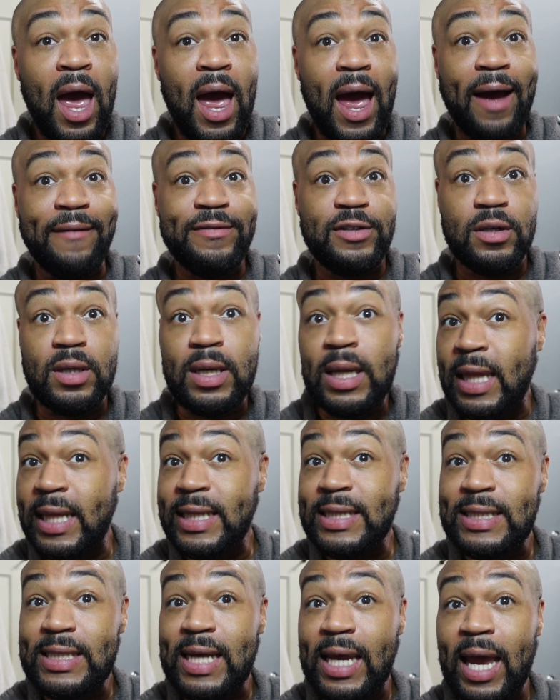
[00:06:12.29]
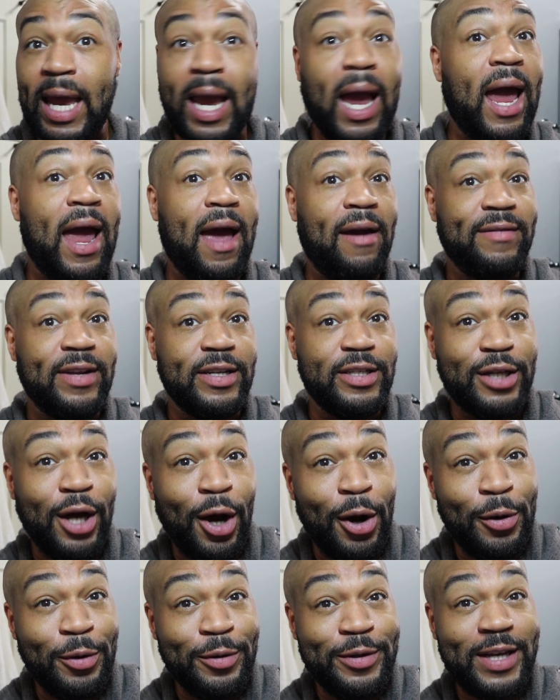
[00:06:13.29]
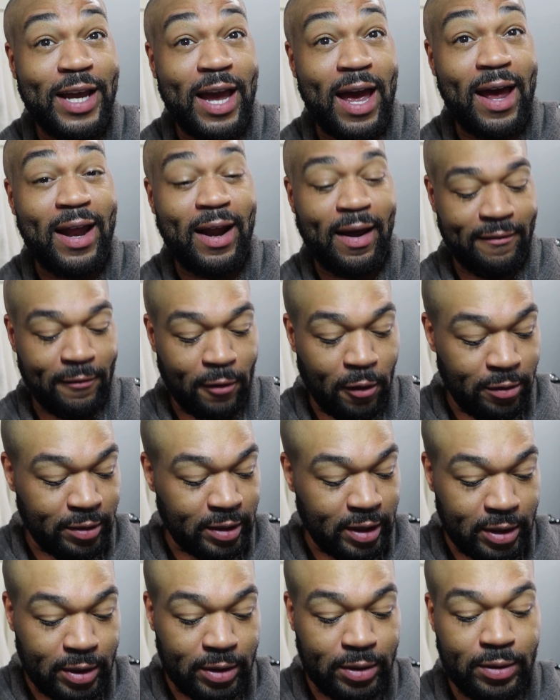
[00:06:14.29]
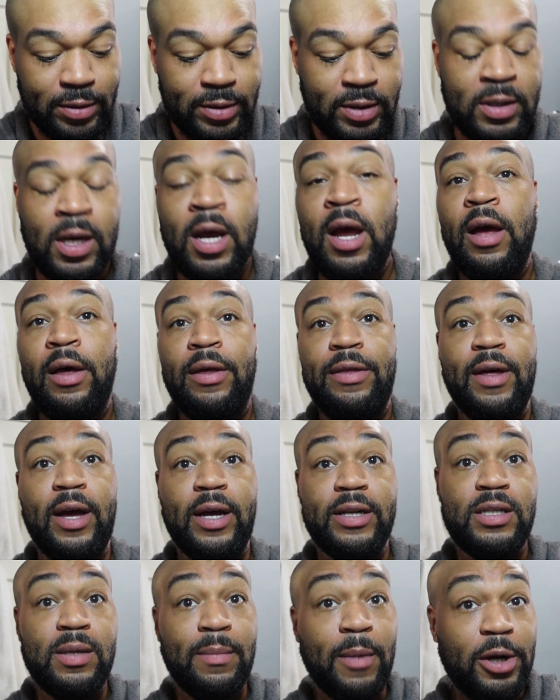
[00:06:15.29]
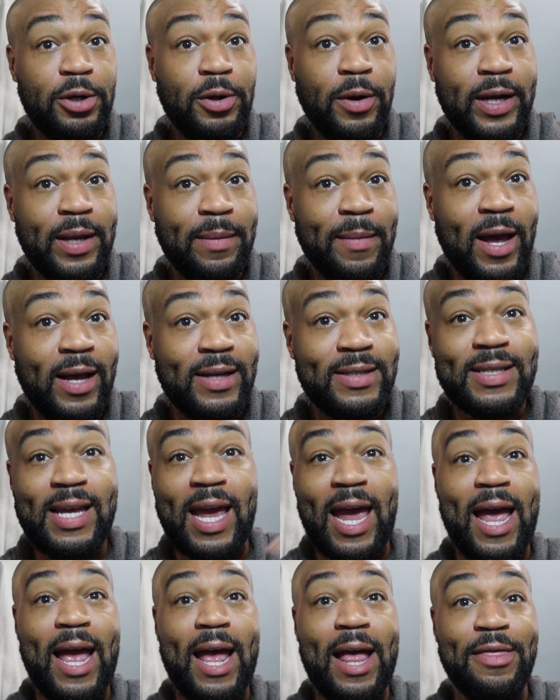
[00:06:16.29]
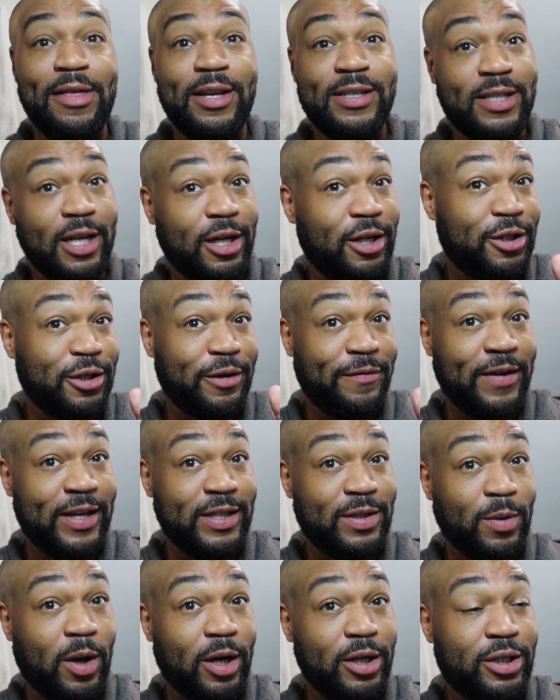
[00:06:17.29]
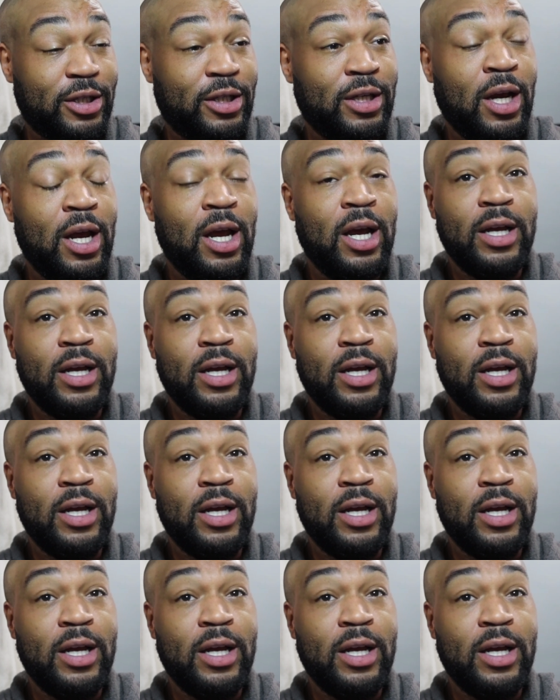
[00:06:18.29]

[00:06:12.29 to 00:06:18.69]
After cleansing, I haven't toned yet. I've only used the Tamanu honey mask and the signature face wash.